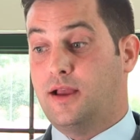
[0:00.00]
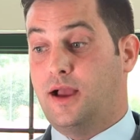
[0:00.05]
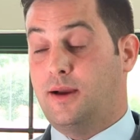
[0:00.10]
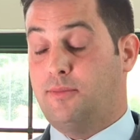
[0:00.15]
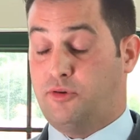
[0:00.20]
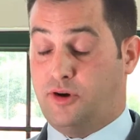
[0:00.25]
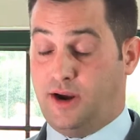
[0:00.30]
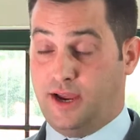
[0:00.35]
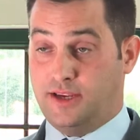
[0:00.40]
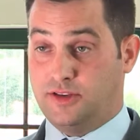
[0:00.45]

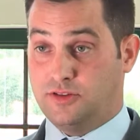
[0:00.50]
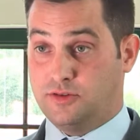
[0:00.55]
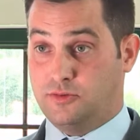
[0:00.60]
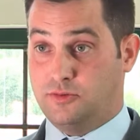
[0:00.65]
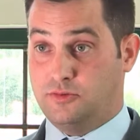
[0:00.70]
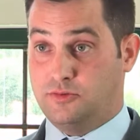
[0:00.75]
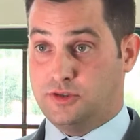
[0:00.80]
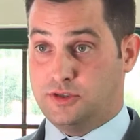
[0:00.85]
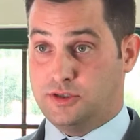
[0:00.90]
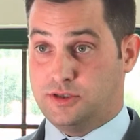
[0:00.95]

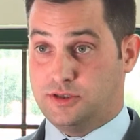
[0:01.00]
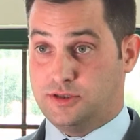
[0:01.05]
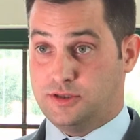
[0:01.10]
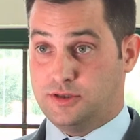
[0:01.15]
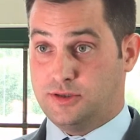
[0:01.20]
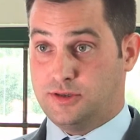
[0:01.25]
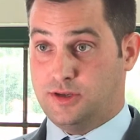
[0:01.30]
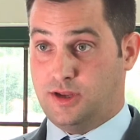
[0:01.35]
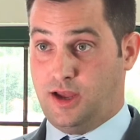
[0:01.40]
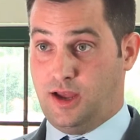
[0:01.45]
appraisals,
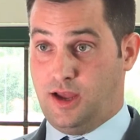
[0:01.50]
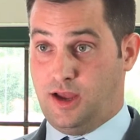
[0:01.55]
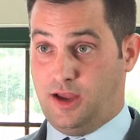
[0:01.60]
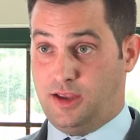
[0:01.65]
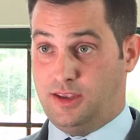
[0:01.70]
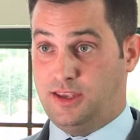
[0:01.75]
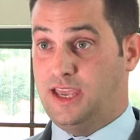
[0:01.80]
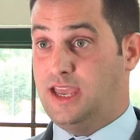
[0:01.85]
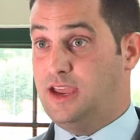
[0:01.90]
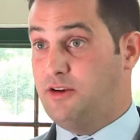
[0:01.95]

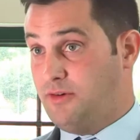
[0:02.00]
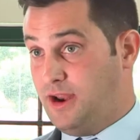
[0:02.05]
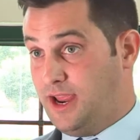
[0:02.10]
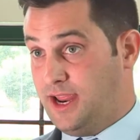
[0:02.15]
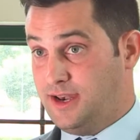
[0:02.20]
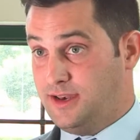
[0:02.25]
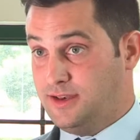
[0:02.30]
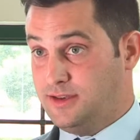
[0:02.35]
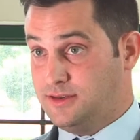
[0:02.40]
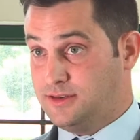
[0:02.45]
uh, year
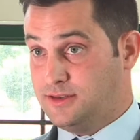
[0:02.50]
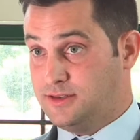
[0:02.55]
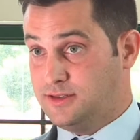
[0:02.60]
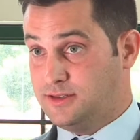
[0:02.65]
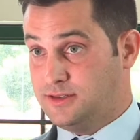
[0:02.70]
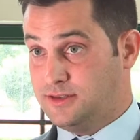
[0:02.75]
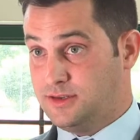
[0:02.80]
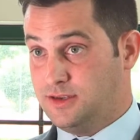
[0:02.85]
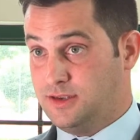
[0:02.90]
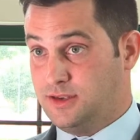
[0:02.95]

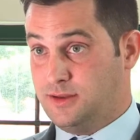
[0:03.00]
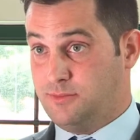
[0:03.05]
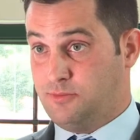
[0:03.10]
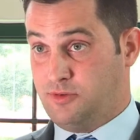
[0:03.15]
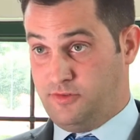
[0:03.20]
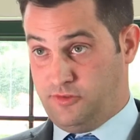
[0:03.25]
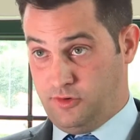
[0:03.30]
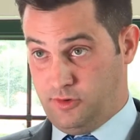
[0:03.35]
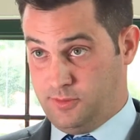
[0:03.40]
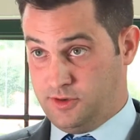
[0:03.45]
ends,
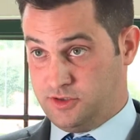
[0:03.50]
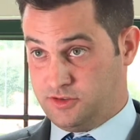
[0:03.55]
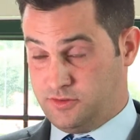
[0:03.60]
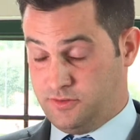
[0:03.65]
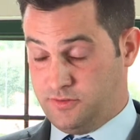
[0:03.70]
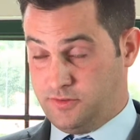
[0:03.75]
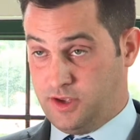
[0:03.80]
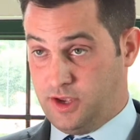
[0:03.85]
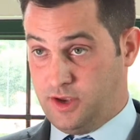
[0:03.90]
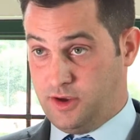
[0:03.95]
performance
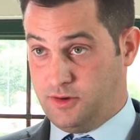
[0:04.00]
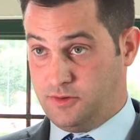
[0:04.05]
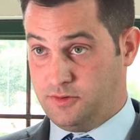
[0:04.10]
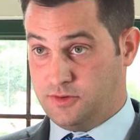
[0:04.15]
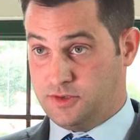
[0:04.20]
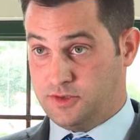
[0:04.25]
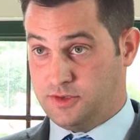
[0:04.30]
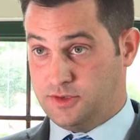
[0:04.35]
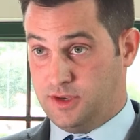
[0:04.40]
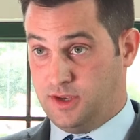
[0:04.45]

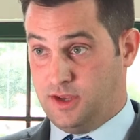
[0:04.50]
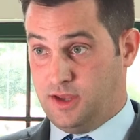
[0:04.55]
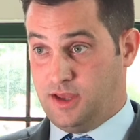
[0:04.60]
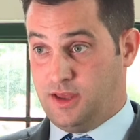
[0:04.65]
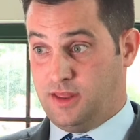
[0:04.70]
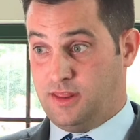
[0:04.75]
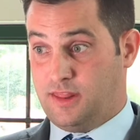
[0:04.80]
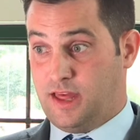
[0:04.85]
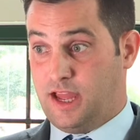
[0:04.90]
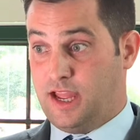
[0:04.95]
reviews,
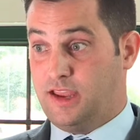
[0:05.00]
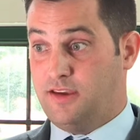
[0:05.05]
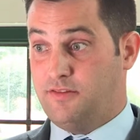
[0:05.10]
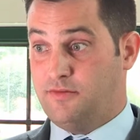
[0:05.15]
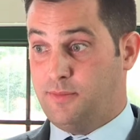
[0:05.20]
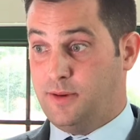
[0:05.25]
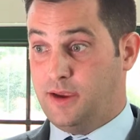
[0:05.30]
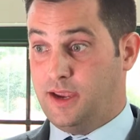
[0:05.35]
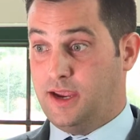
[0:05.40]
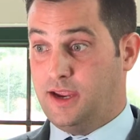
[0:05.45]

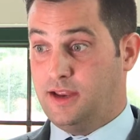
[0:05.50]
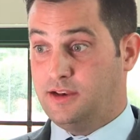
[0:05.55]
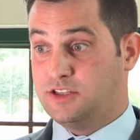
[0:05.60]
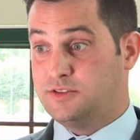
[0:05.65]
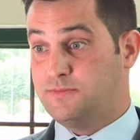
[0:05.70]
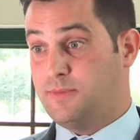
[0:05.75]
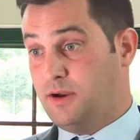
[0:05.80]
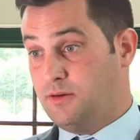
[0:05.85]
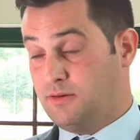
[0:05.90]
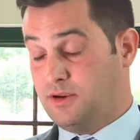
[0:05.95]
they've been
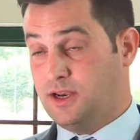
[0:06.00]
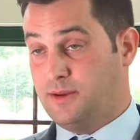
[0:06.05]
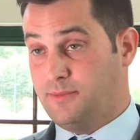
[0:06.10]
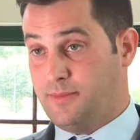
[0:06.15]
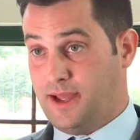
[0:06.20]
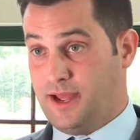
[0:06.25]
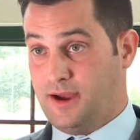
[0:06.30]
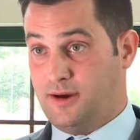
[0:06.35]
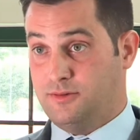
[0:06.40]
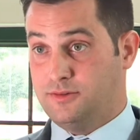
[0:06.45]
spoken
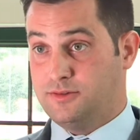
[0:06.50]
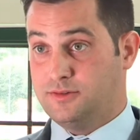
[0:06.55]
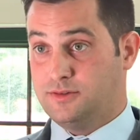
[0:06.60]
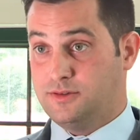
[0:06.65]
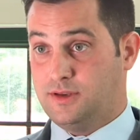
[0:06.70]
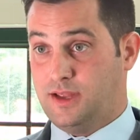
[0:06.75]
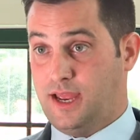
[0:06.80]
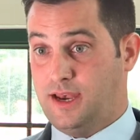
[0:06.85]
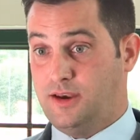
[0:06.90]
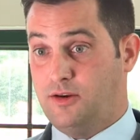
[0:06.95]
about,
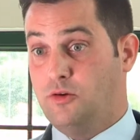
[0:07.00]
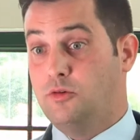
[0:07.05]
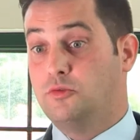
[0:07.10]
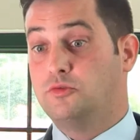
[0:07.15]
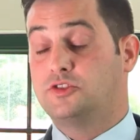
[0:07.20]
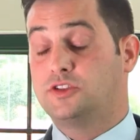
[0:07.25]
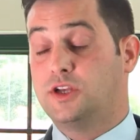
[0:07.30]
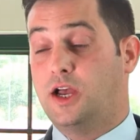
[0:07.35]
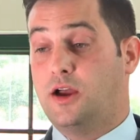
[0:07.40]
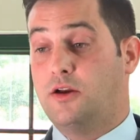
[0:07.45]
and
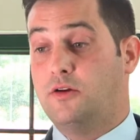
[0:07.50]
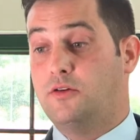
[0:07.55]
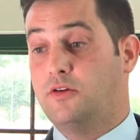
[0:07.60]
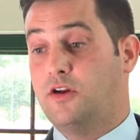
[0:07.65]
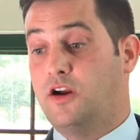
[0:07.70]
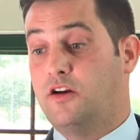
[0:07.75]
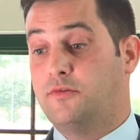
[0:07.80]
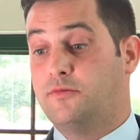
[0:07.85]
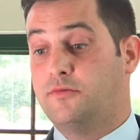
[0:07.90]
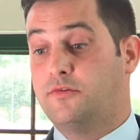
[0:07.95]

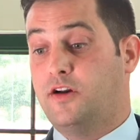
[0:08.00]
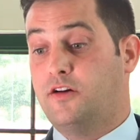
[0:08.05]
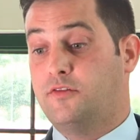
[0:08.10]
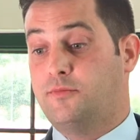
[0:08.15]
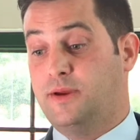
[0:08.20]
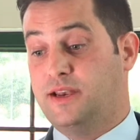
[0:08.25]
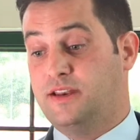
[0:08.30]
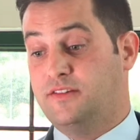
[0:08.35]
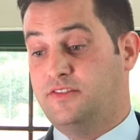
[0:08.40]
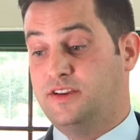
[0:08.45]
also I've,
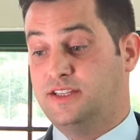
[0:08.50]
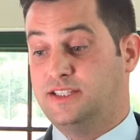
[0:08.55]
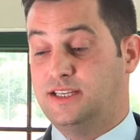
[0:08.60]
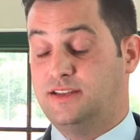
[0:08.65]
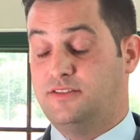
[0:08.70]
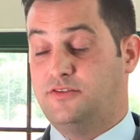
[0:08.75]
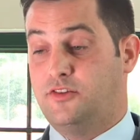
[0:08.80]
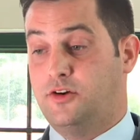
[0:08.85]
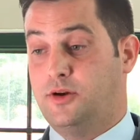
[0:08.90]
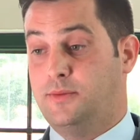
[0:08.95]
I've
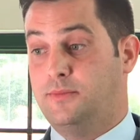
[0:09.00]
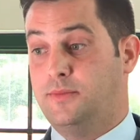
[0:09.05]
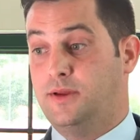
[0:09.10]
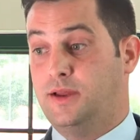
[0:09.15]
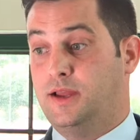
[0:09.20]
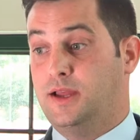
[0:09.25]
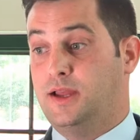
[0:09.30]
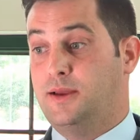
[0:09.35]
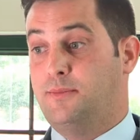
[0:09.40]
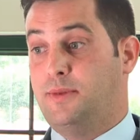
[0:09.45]
benefited from
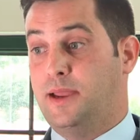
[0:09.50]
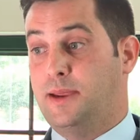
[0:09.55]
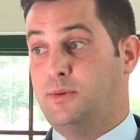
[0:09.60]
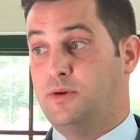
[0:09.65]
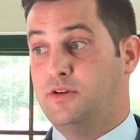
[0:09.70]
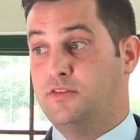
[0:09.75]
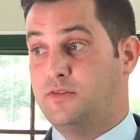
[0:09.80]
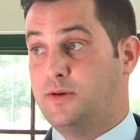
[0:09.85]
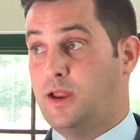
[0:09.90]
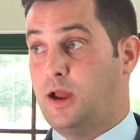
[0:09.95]

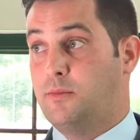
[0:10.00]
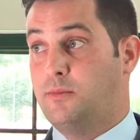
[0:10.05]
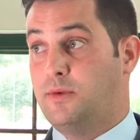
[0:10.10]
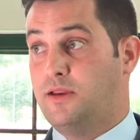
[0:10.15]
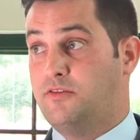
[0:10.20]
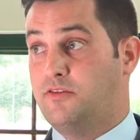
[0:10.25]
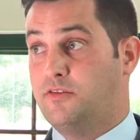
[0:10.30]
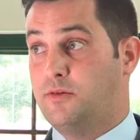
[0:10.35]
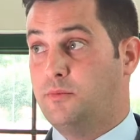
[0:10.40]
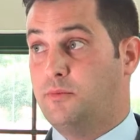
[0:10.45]
people who have known
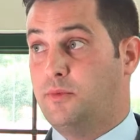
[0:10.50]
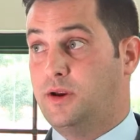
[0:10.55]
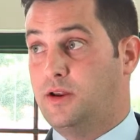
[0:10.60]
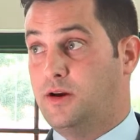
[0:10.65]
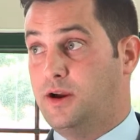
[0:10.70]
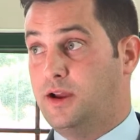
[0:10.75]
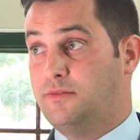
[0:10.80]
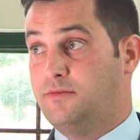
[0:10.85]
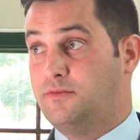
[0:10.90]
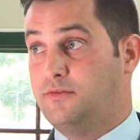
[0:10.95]
me from when
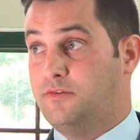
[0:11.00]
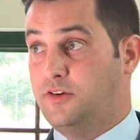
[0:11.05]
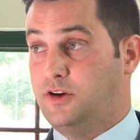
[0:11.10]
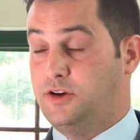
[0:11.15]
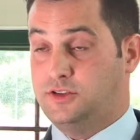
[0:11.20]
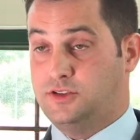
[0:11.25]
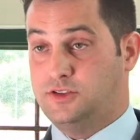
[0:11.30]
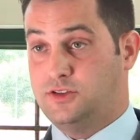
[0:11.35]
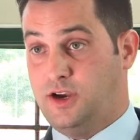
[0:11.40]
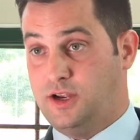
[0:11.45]
I
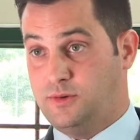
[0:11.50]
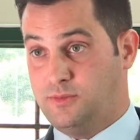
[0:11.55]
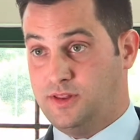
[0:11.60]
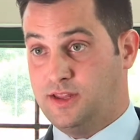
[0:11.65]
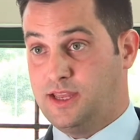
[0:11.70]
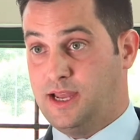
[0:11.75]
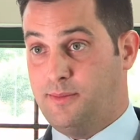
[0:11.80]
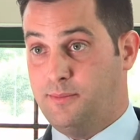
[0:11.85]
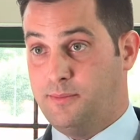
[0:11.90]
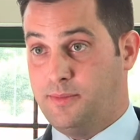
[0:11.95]
first started with
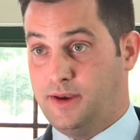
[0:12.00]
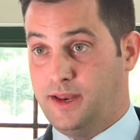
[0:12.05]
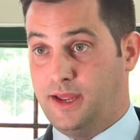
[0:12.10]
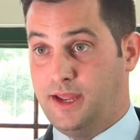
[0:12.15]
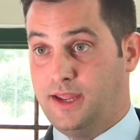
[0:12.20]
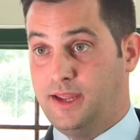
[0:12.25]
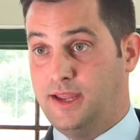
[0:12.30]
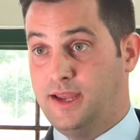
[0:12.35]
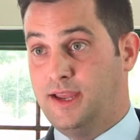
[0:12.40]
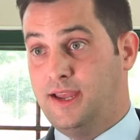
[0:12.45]
the
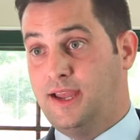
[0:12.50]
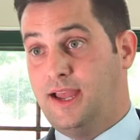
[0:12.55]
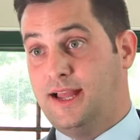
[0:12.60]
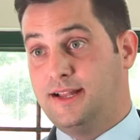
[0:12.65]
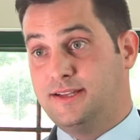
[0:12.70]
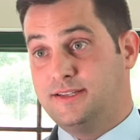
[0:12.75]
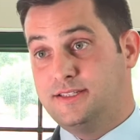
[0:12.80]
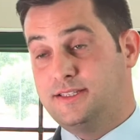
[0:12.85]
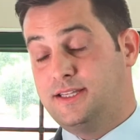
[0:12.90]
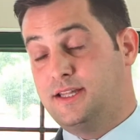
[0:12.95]
company
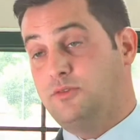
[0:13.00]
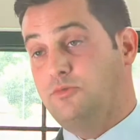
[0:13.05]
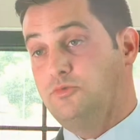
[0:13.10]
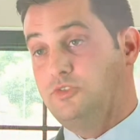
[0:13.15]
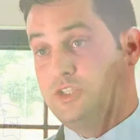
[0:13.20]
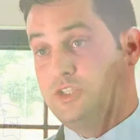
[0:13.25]
and still